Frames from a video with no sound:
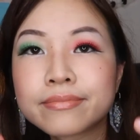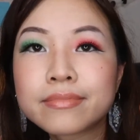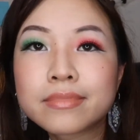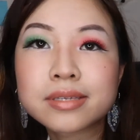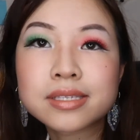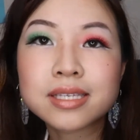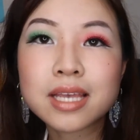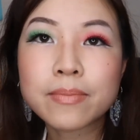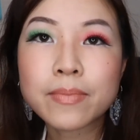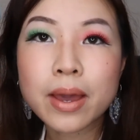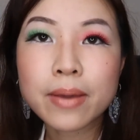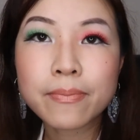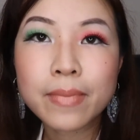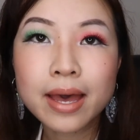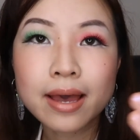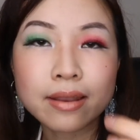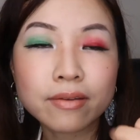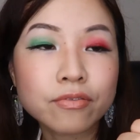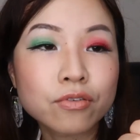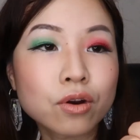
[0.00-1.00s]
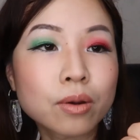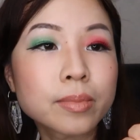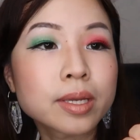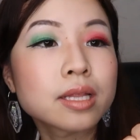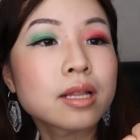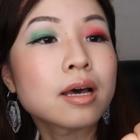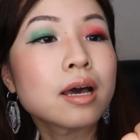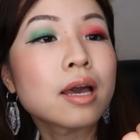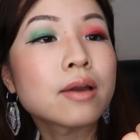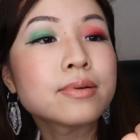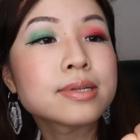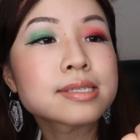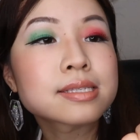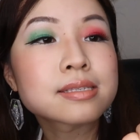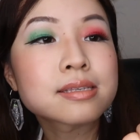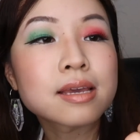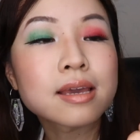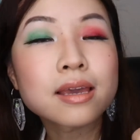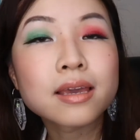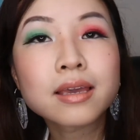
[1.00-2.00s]
semi-matte formula, I would
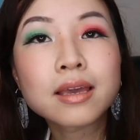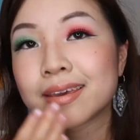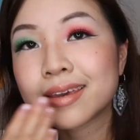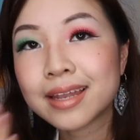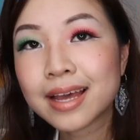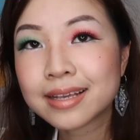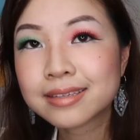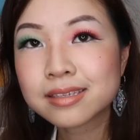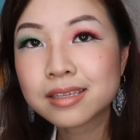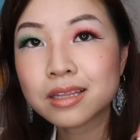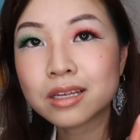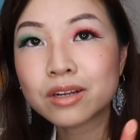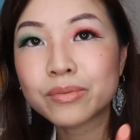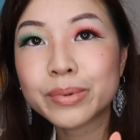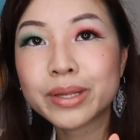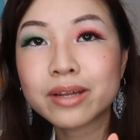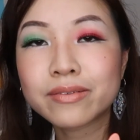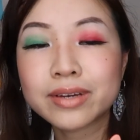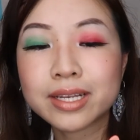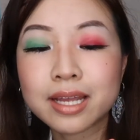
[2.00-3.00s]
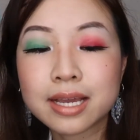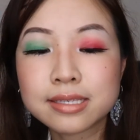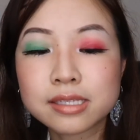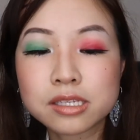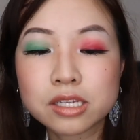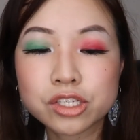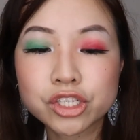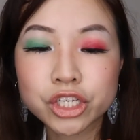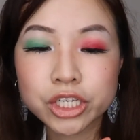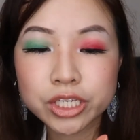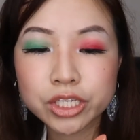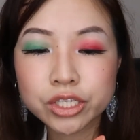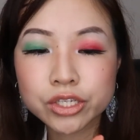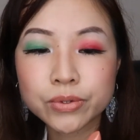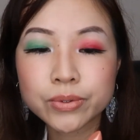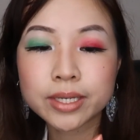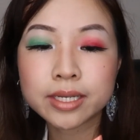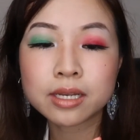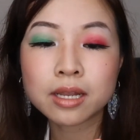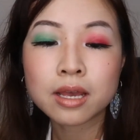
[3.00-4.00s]
say. It has a little bit of a nice sheen
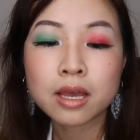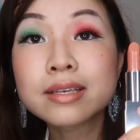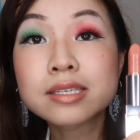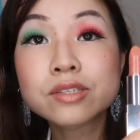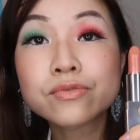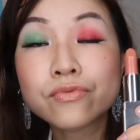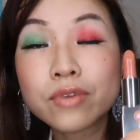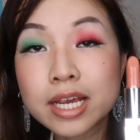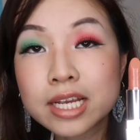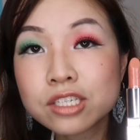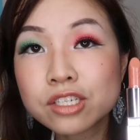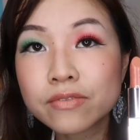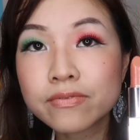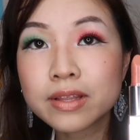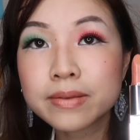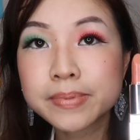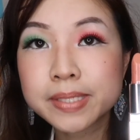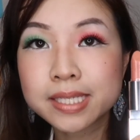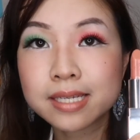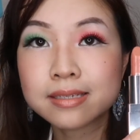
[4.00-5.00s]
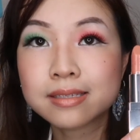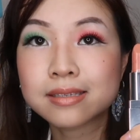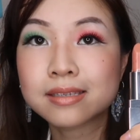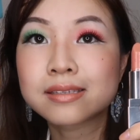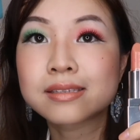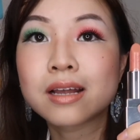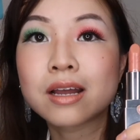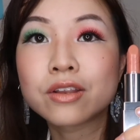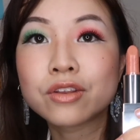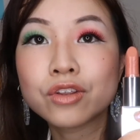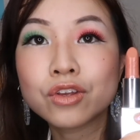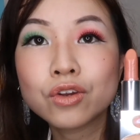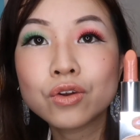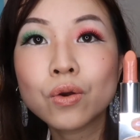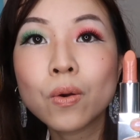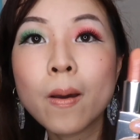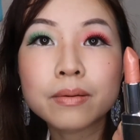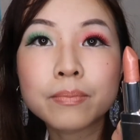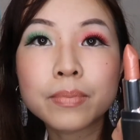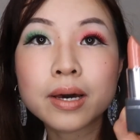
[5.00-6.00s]
to it. This range of lipsticks is not
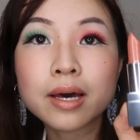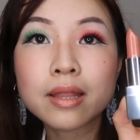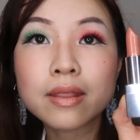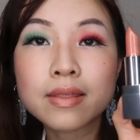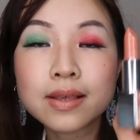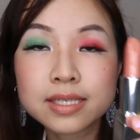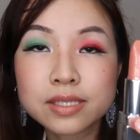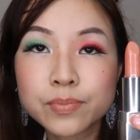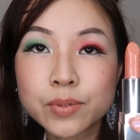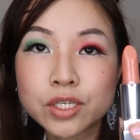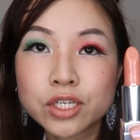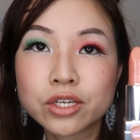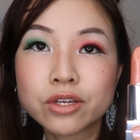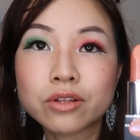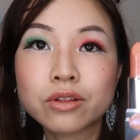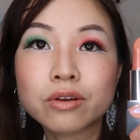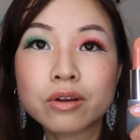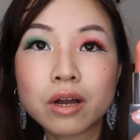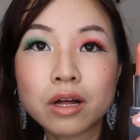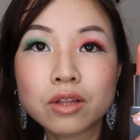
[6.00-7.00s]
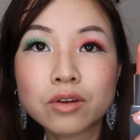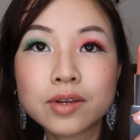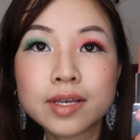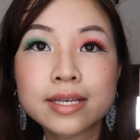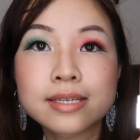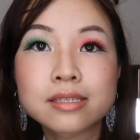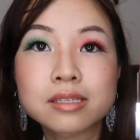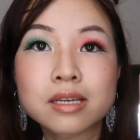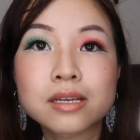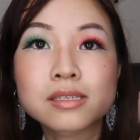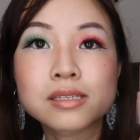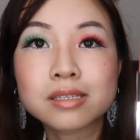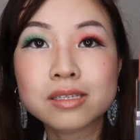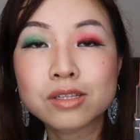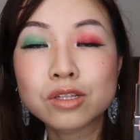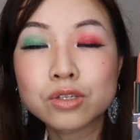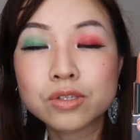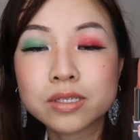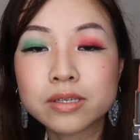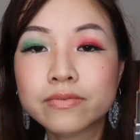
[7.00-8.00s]
new, but this particular color is
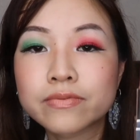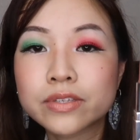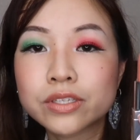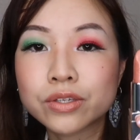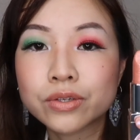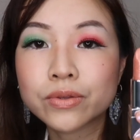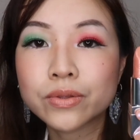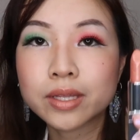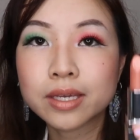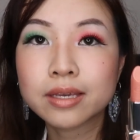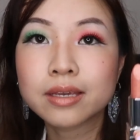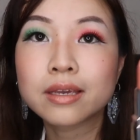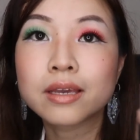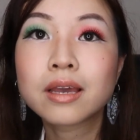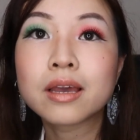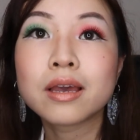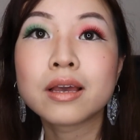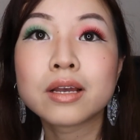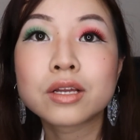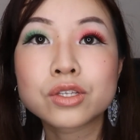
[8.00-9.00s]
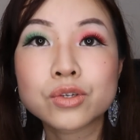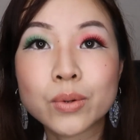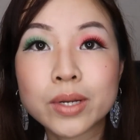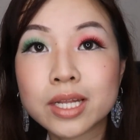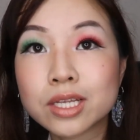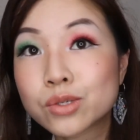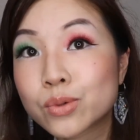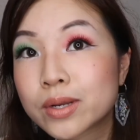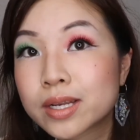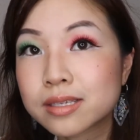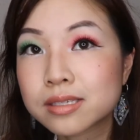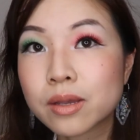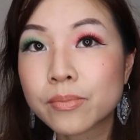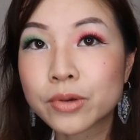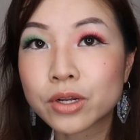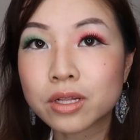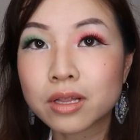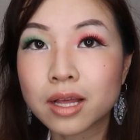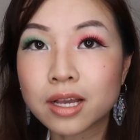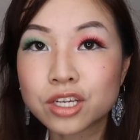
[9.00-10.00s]
exclusive to the 2020
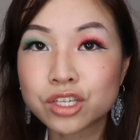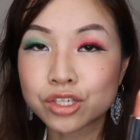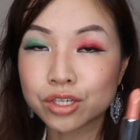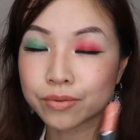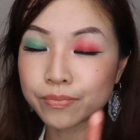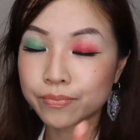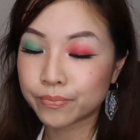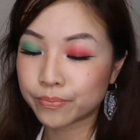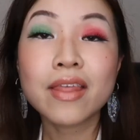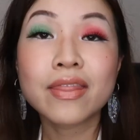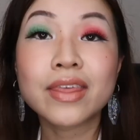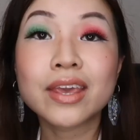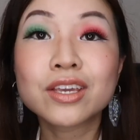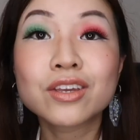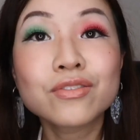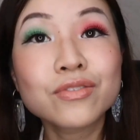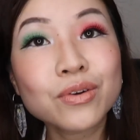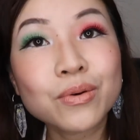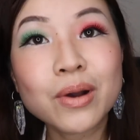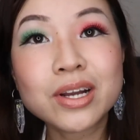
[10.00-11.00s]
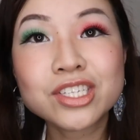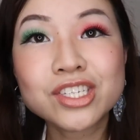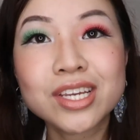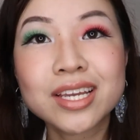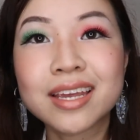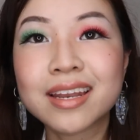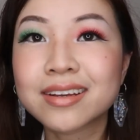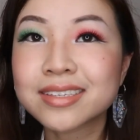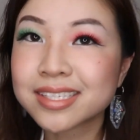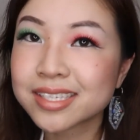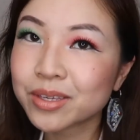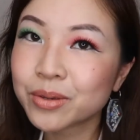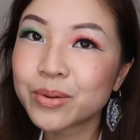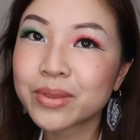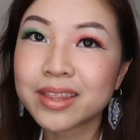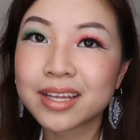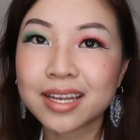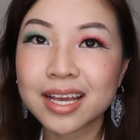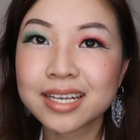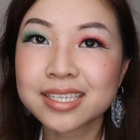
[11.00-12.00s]
summer collection. Thank you for watching, and I'll see you in
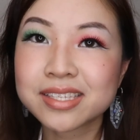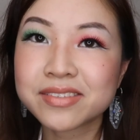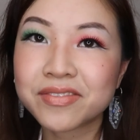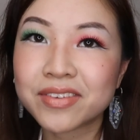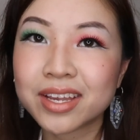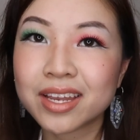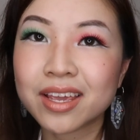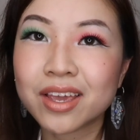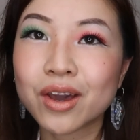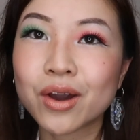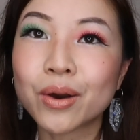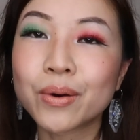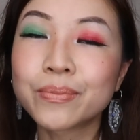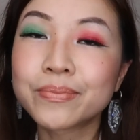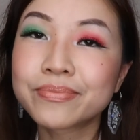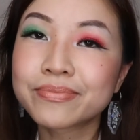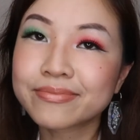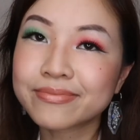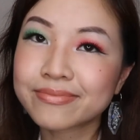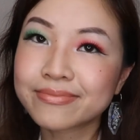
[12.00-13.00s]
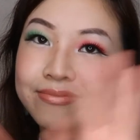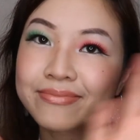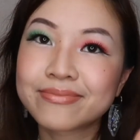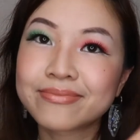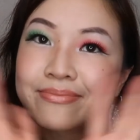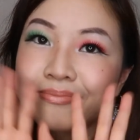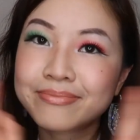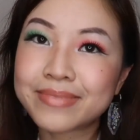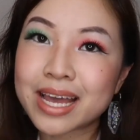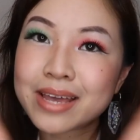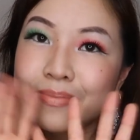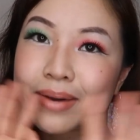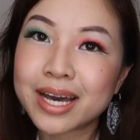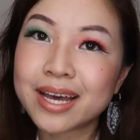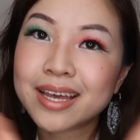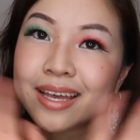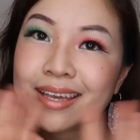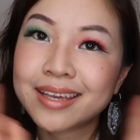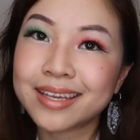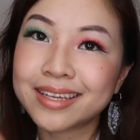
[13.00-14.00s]
the next video. Bye
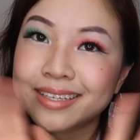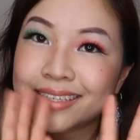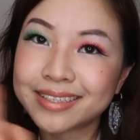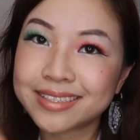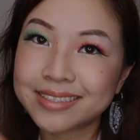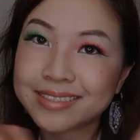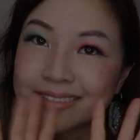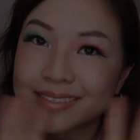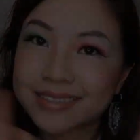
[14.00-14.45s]
bye!